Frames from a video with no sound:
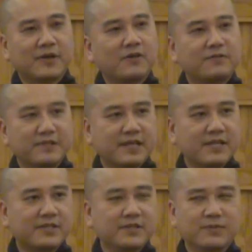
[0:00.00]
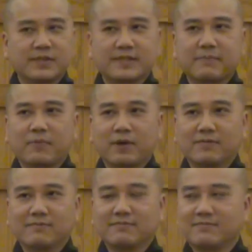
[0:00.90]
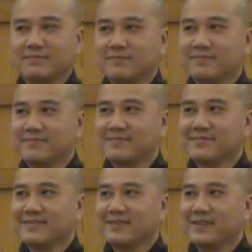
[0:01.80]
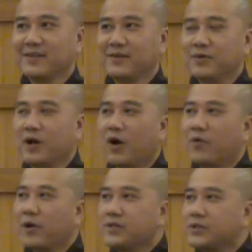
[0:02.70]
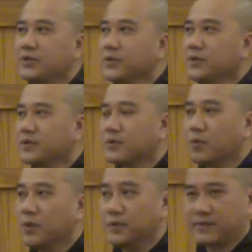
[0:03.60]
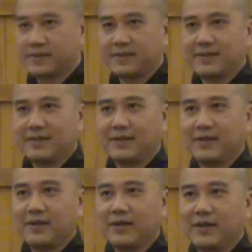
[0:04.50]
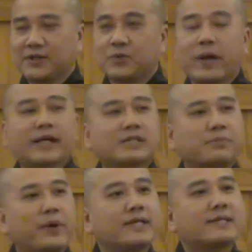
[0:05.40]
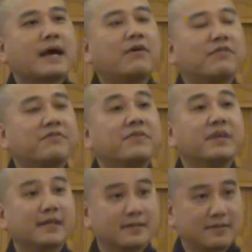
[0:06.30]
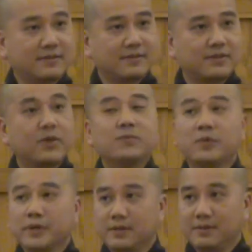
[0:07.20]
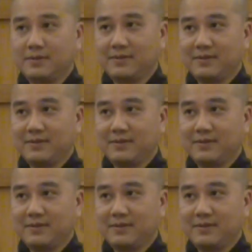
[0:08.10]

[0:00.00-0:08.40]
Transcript: conversation with someone. We always use words to express our feelings, don't we?